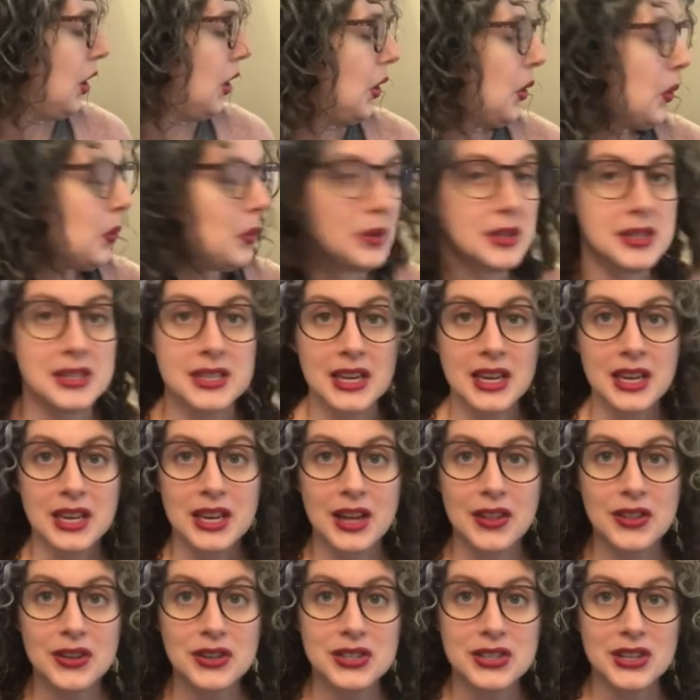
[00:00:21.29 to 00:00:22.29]
We'll sing
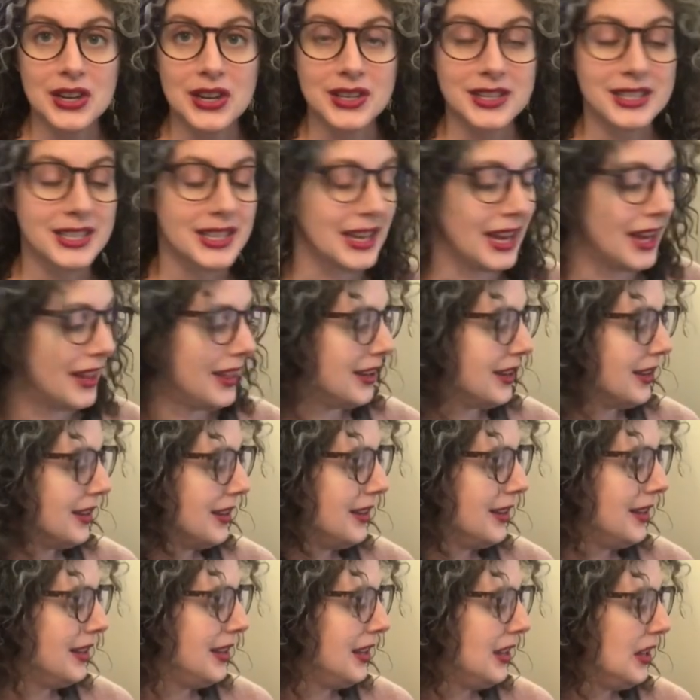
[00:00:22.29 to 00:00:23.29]
another song together.
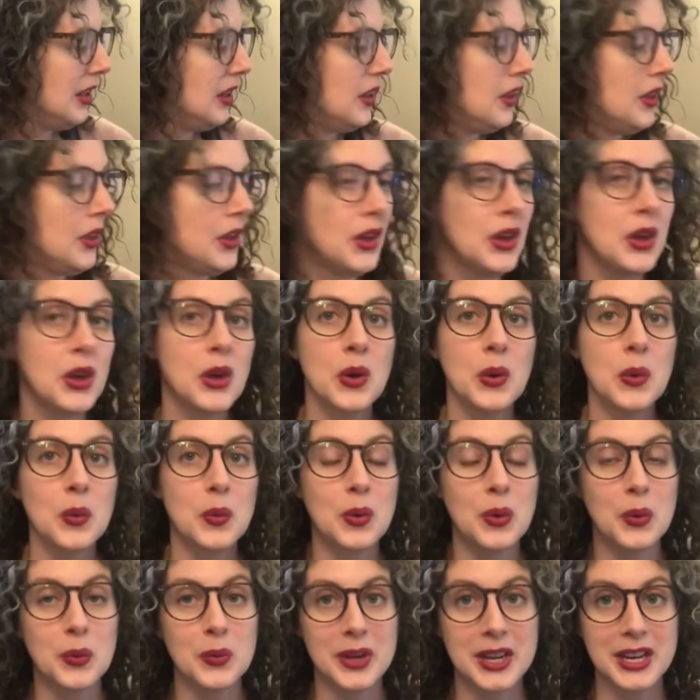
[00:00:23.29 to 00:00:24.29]

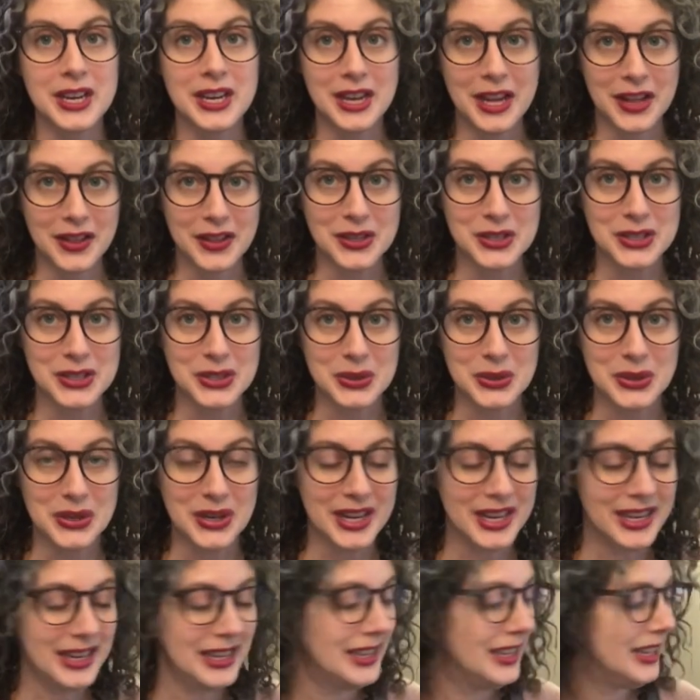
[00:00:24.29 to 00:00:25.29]
We'll read another
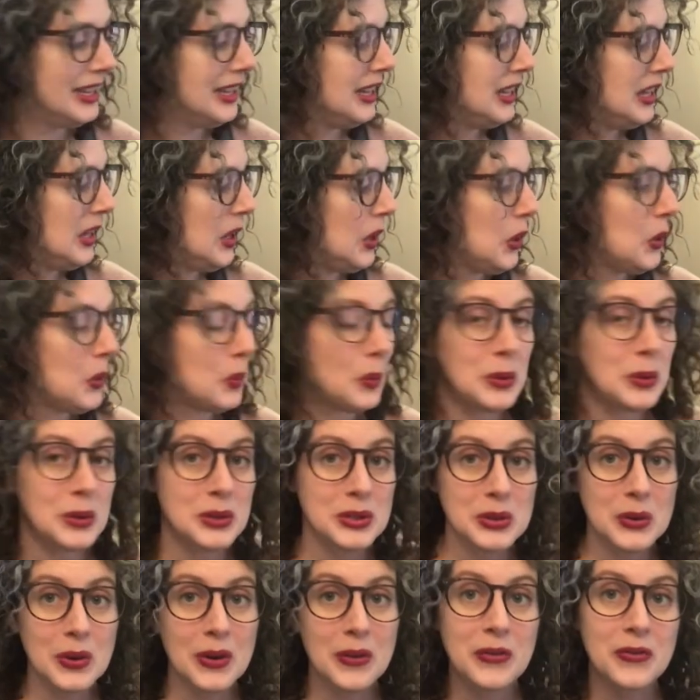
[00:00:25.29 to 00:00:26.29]
story. We'll
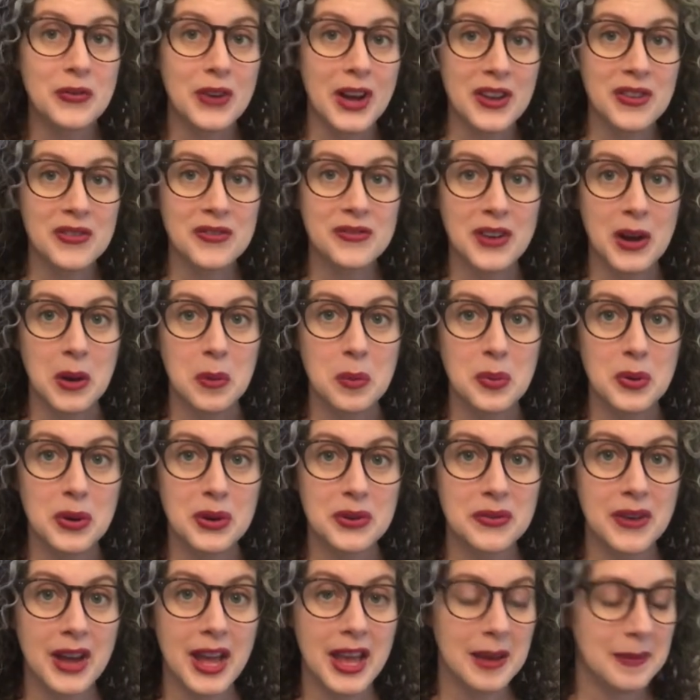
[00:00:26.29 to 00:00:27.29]
do a fun feltboard
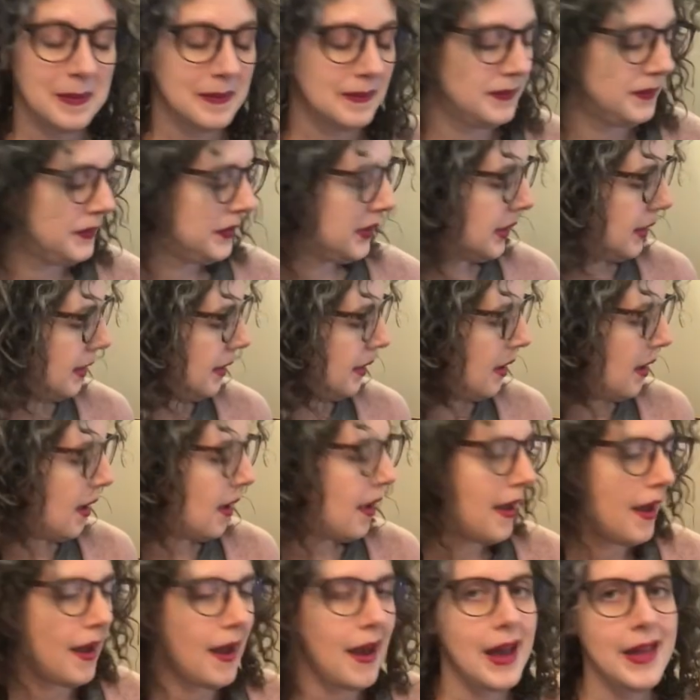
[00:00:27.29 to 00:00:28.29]
rhyme.
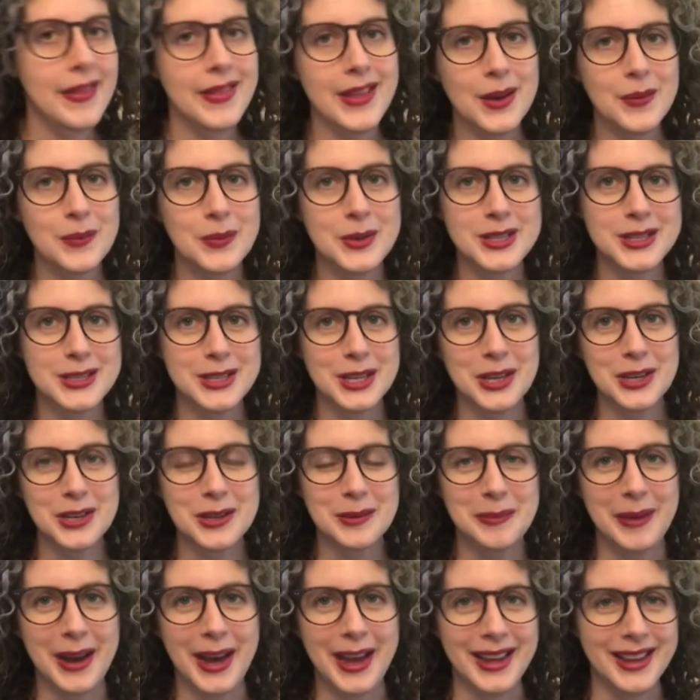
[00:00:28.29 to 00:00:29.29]
And then we'll sing
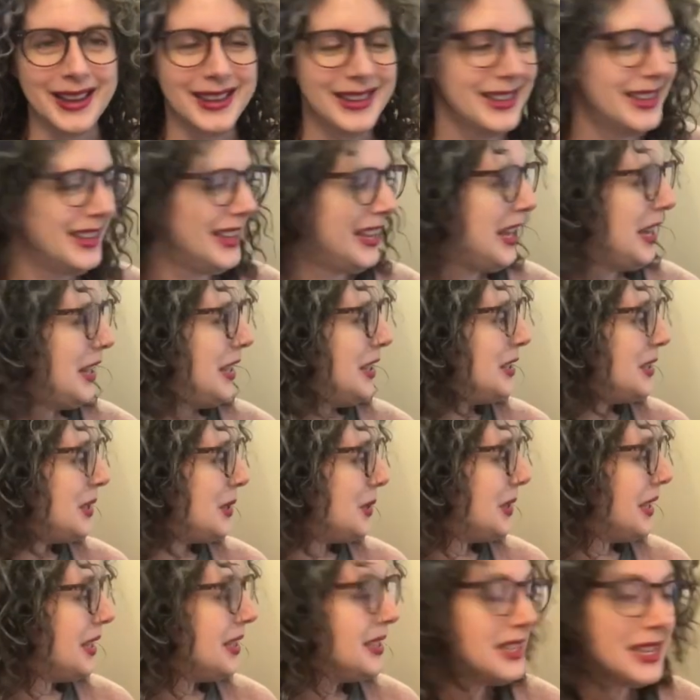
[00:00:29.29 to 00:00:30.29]
goodbye. So
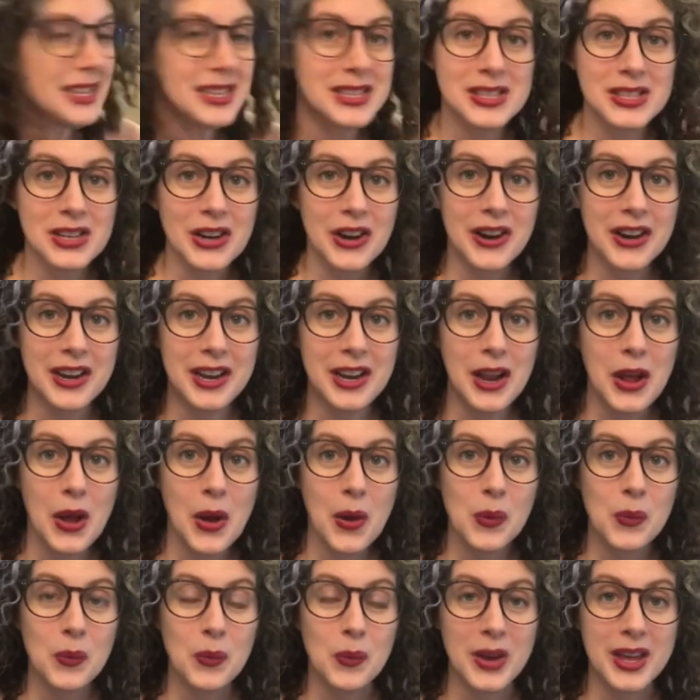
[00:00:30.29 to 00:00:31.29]
let's get started
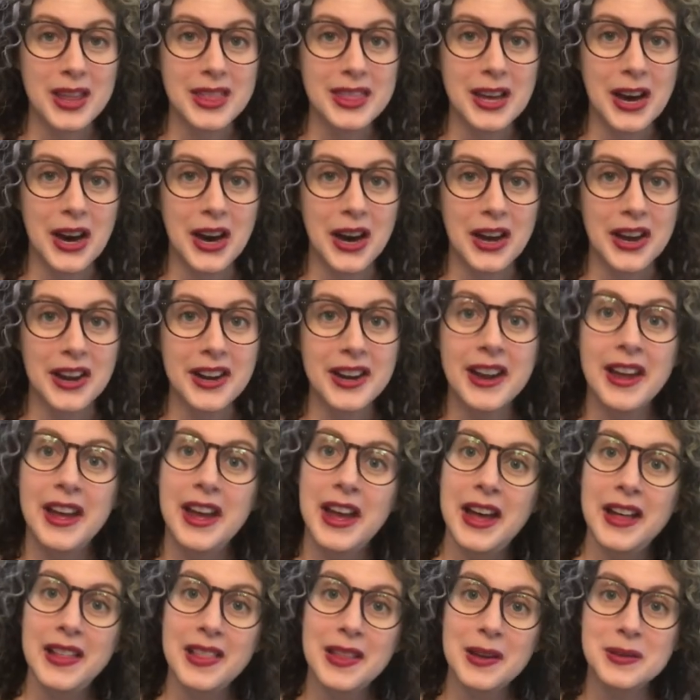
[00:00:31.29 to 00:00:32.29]
with our
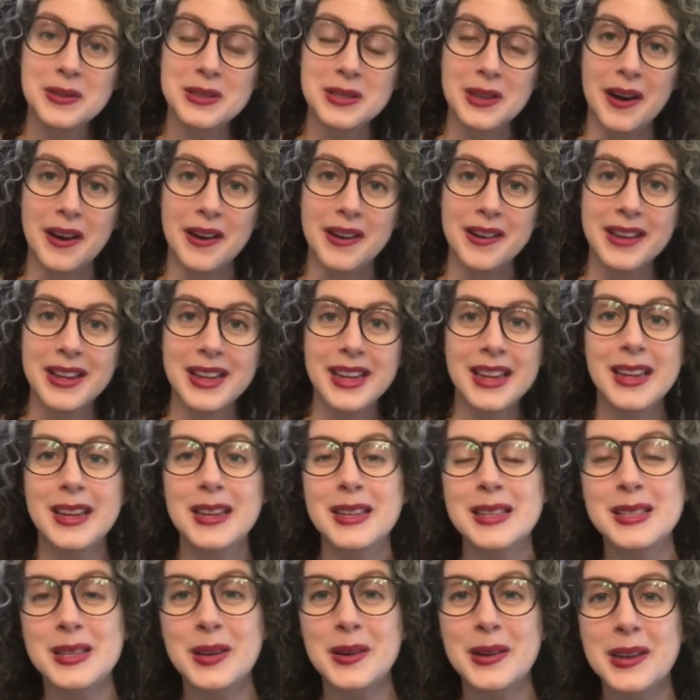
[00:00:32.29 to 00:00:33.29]
hello song.
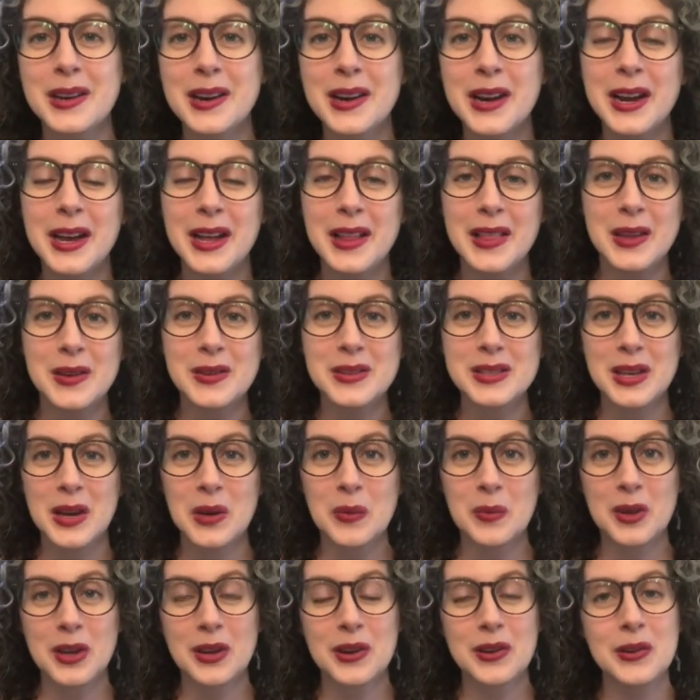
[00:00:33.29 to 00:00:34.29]
So in our hello song,
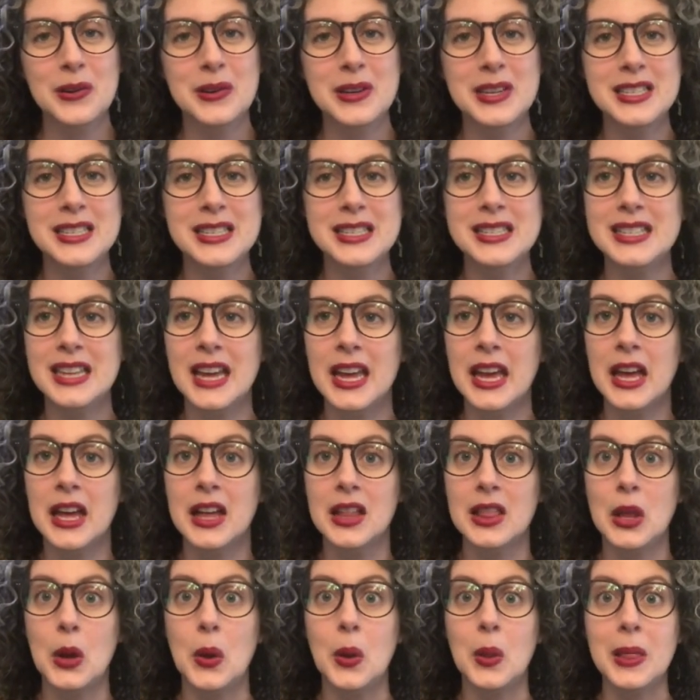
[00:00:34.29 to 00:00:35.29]
we are going to say
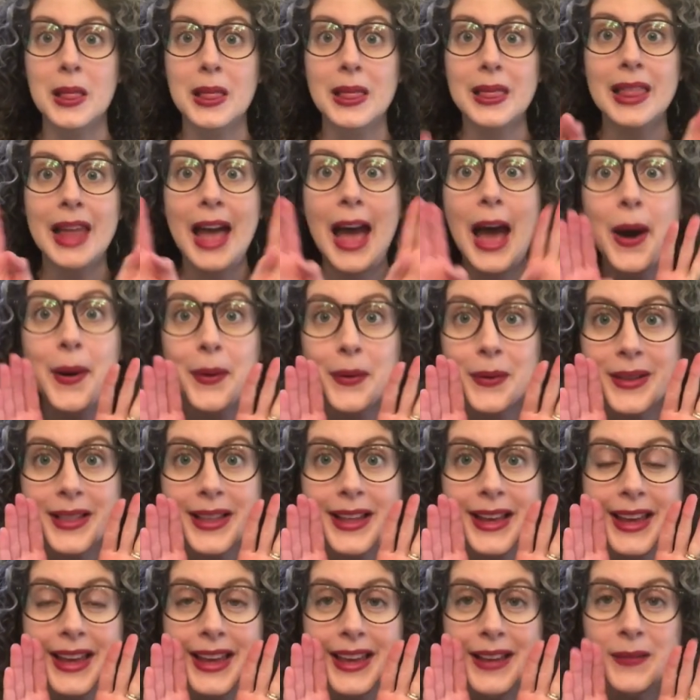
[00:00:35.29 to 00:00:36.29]
hello
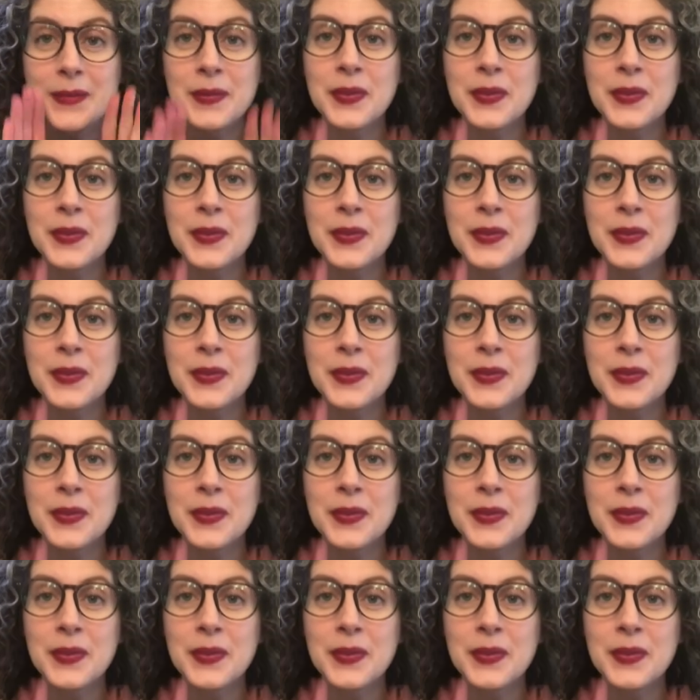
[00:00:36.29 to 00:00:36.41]
loudly,